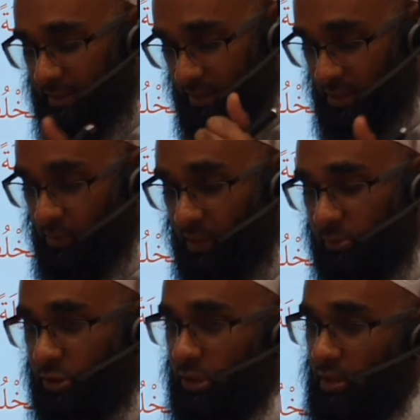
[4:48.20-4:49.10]
as a Jawab
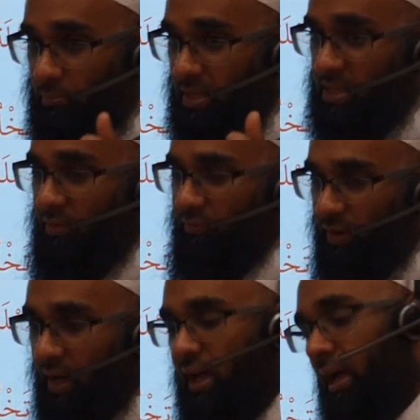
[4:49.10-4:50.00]
al-Shart must have
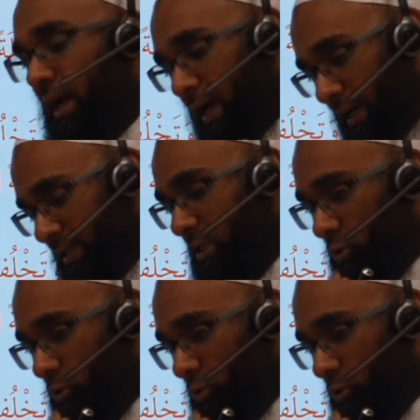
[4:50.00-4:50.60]
fa, and in